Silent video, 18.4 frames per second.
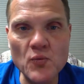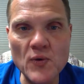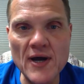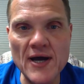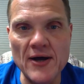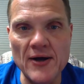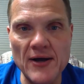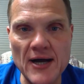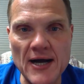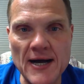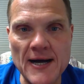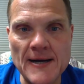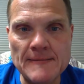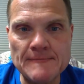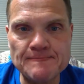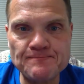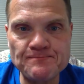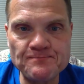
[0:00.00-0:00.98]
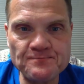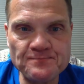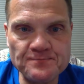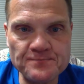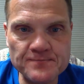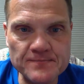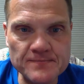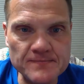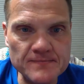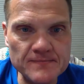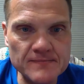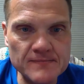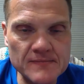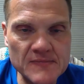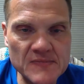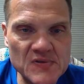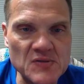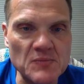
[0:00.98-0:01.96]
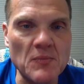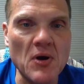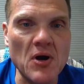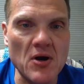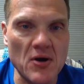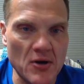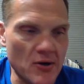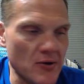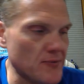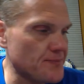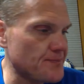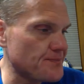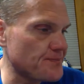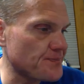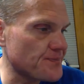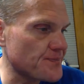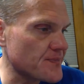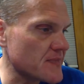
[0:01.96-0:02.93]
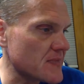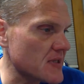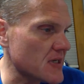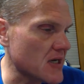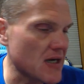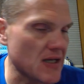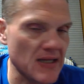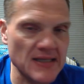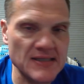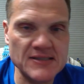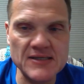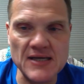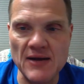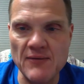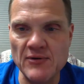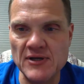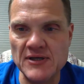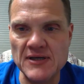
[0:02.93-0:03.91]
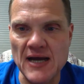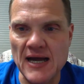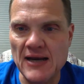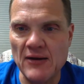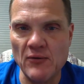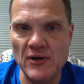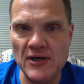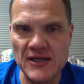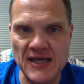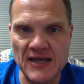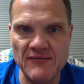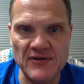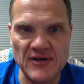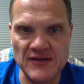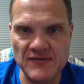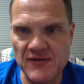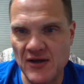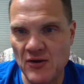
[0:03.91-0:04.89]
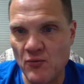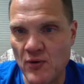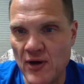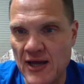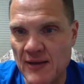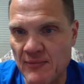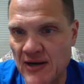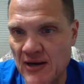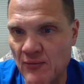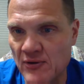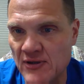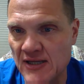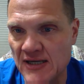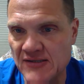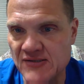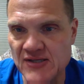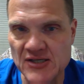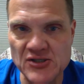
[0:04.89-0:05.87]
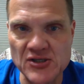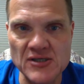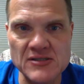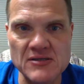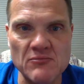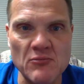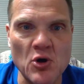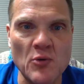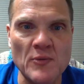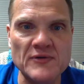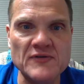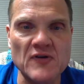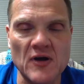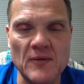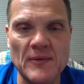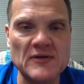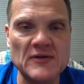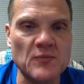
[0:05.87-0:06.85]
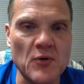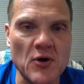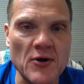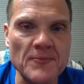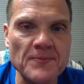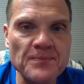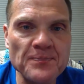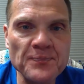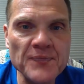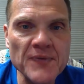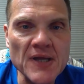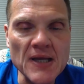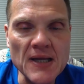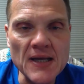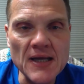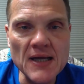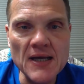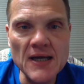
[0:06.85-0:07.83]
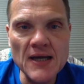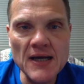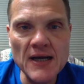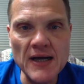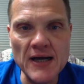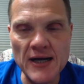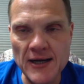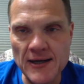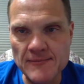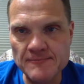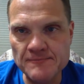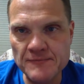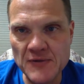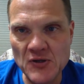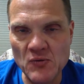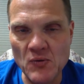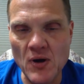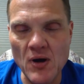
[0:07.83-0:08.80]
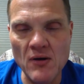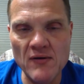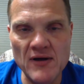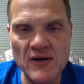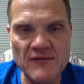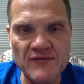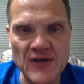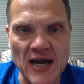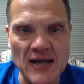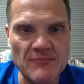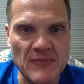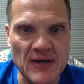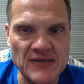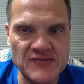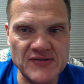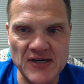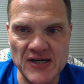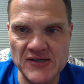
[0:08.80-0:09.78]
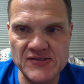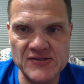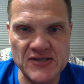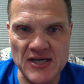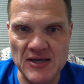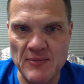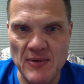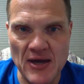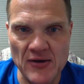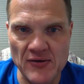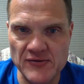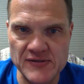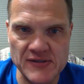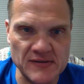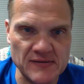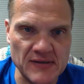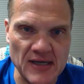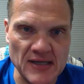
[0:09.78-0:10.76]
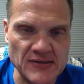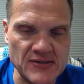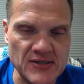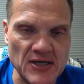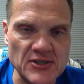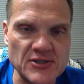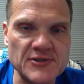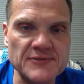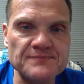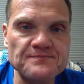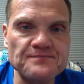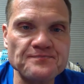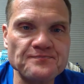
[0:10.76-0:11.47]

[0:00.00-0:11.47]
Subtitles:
Well, tomorrow, I don't want to give anything away, but I would like to take just a moment to talk about tomorrow. You all have gotten my text, emails, and such.